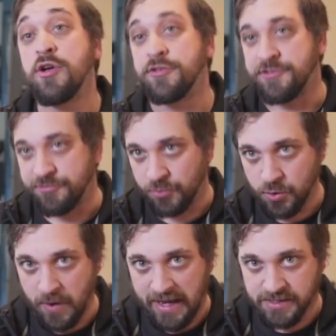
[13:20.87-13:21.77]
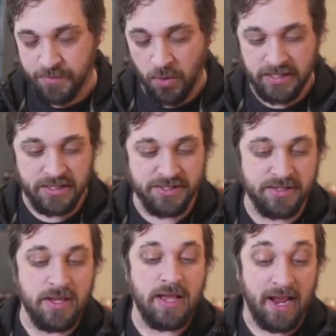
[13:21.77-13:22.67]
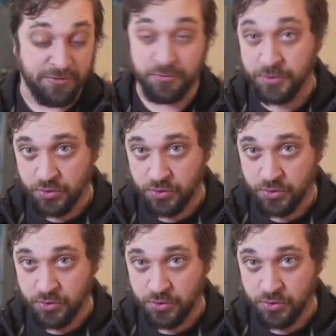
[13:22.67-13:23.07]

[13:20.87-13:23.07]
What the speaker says: through Asmodeus and through